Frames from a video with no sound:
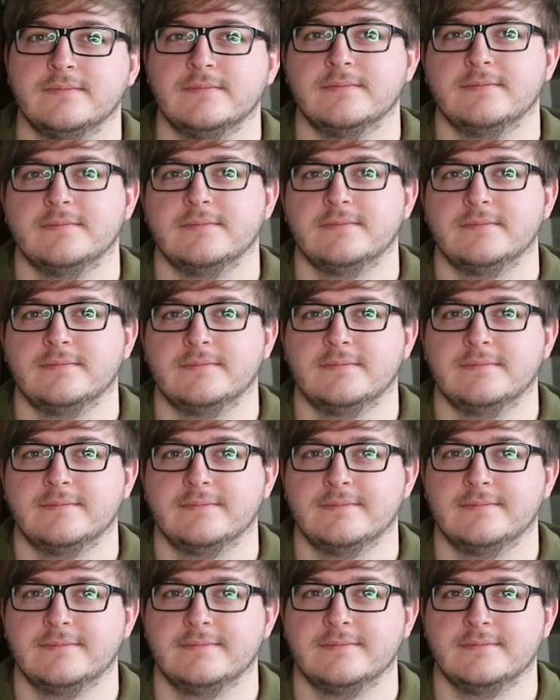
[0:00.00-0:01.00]

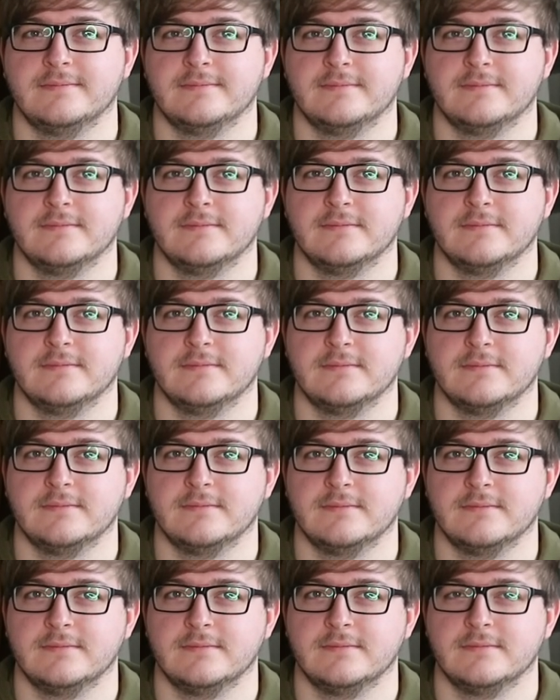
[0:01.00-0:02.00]

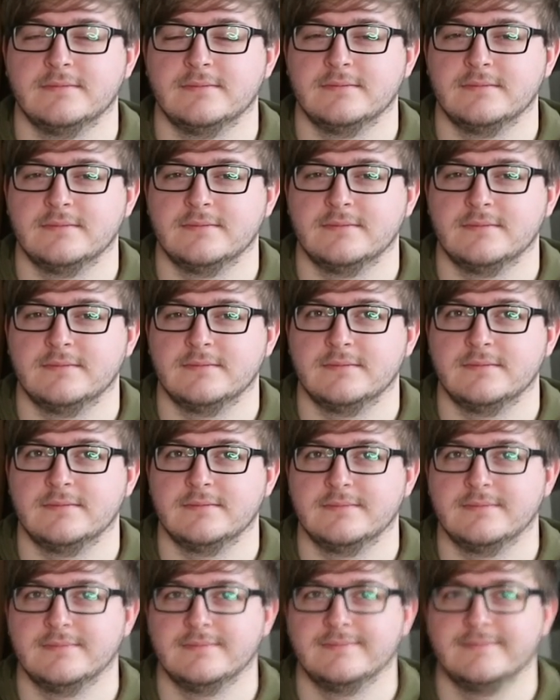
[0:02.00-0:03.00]

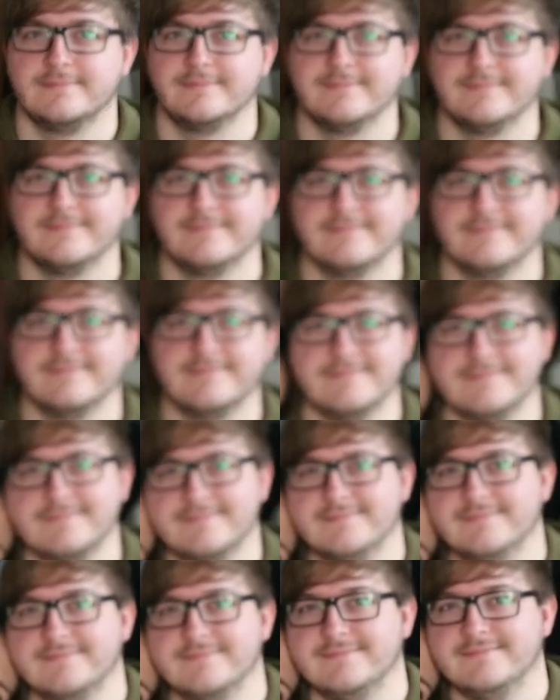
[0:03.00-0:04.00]

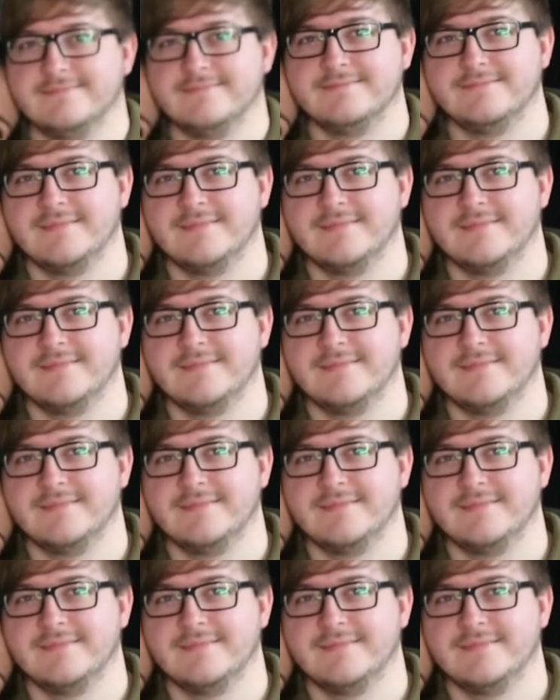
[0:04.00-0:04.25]
[no speech]